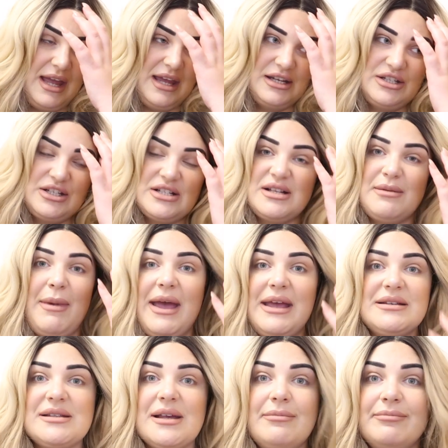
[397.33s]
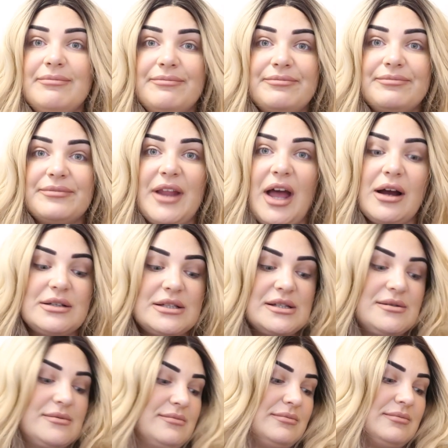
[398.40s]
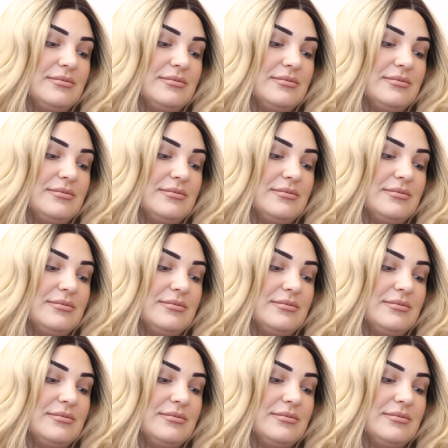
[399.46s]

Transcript: it's just amazing I just